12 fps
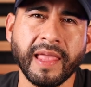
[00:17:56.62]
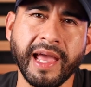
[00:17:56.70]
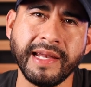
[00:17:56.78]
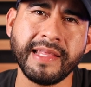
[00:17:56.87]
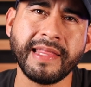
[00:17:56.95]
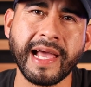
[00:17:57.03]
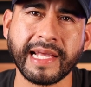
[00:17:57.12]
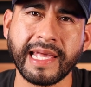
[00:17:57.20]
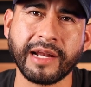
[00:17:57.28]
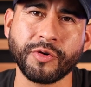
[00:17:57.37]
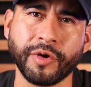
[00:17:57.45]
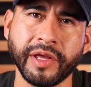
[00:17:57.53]
And in that
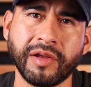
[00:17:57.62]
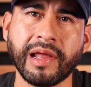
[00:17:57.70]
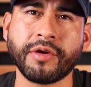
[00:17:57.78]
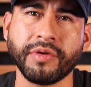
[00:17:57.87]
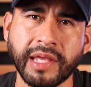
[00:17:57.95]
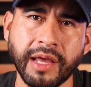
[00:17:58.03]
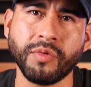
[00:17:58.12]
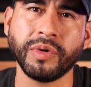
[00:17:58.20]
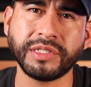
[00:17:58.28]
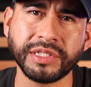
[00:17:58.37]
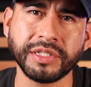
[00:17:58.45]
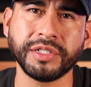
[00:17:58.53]
category, they're like, okay,
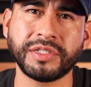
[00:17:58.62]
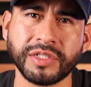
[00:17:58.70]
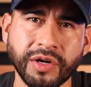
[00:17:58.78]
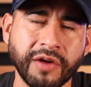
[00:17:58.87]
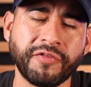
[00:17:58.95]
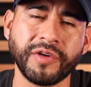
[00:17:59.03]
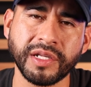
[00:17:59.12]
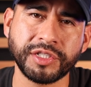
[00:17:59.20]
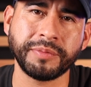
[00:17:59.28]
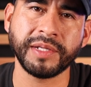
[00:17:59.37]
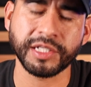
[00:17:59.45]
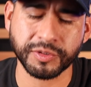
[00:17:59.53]
what's a good cigar for
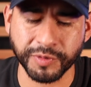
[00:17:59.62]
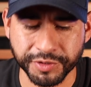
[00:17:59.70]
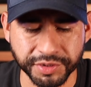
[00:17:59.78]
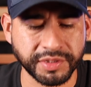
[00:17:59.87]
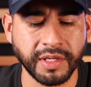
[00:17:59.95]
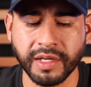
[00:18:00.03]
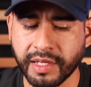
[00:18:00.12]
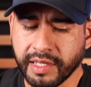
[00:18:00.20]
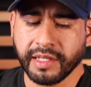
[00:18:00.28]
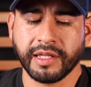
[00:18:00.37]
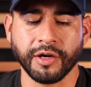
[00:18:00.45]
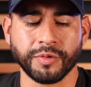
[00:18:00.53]
intermediate smokers?
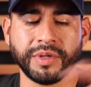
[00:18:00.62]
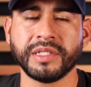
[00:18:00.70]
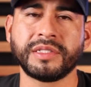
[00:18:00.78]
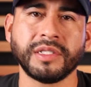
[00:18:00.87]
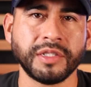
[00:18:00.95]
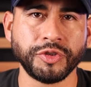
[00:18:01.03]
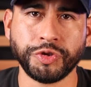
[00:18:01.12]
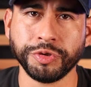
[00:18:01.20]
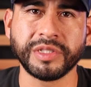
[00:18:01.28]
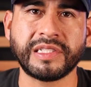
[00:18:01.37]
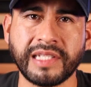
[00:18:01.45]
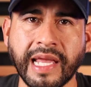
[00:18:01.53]
There was
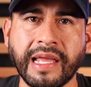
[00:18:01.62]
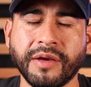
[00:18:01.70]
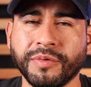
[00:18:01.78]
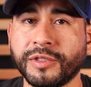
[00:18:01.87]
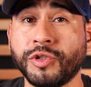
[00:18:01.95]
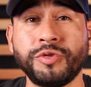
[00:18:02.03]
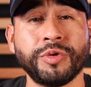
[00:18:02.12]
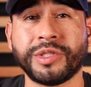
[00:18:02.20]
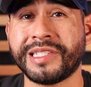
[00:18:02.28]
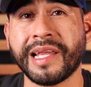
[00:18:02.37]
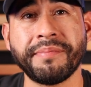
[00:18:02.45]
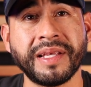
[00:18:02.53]
Drew Estate, which Drew
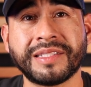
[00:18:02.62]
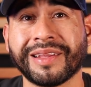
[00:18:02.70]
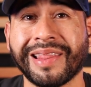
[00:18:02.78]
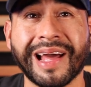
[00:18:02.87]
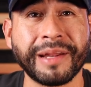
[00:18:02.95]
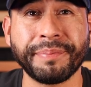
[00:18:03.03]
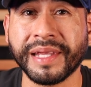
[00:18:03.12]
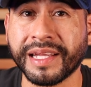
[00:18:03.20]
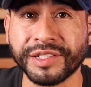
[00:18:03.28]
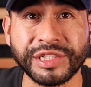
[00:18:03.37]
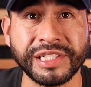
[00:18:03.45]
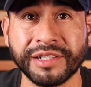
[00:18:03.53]
Estate makes a lot of
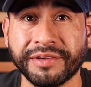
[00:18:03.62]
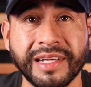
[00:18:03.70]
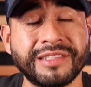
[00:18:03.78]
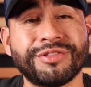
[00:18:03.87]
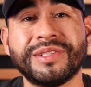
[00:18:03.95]
beginner shit, right?